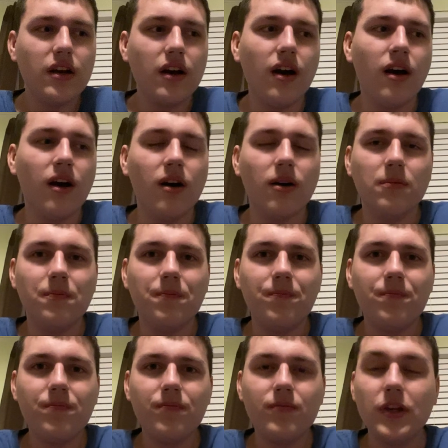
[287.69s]

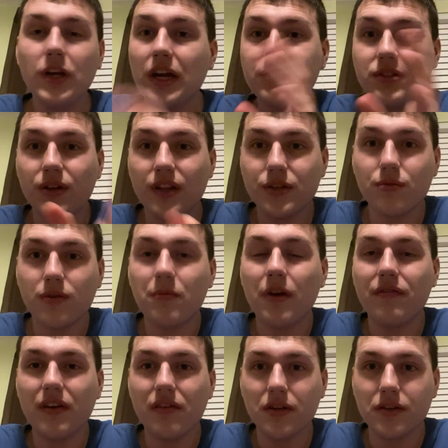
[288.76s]
you guys know that's one of my
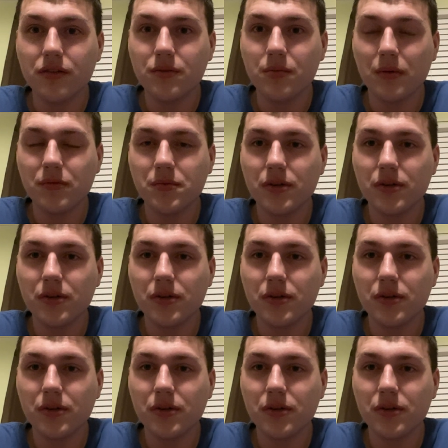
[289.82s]
favorite Goosebumps